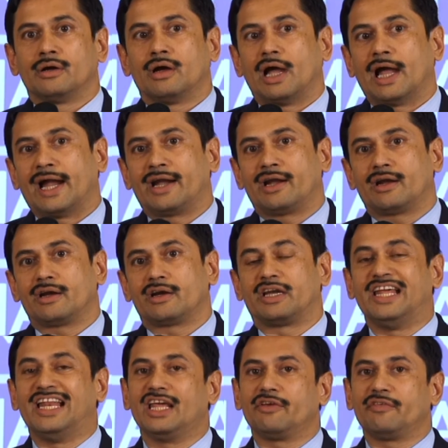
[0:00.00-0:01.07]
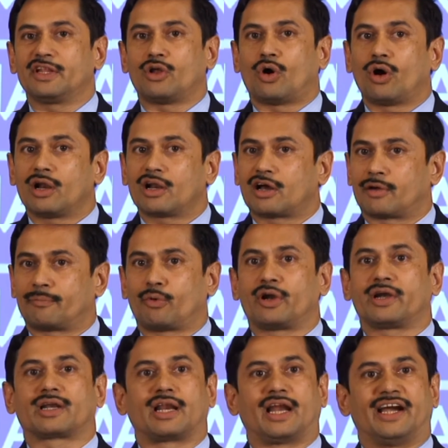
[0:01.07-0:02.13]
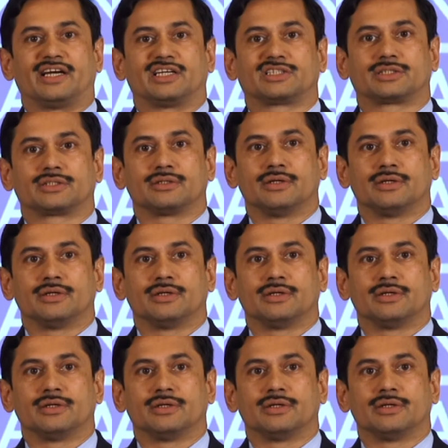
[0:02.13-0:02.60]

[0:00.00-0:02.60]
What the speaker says: and dealing with all corporate clients,